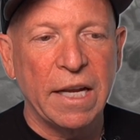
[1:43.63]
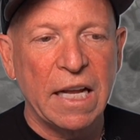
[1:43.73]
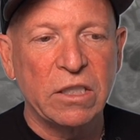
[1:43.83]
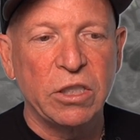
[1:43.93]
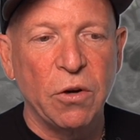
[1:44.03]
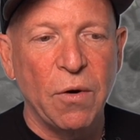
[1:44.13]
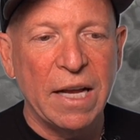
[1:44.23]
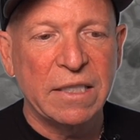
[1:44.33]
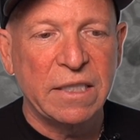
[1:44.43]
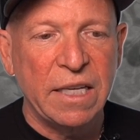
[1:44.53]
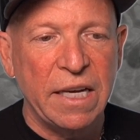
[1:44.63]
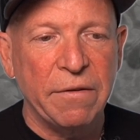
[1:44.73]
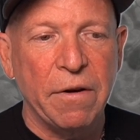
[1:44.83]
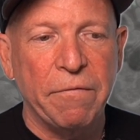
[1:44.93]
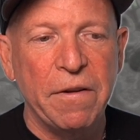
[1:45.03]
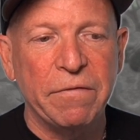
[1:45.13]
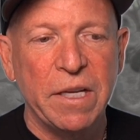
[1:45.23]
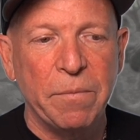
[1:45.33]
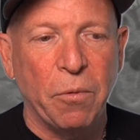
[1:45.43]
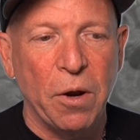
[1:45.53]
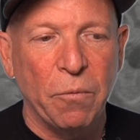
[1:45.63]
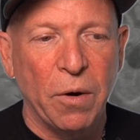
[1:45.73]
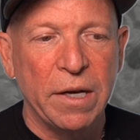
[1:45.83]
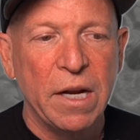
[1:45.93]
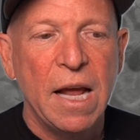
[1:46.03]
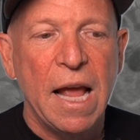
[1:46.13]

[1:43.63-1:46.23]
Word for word: against USC, a 15 point win.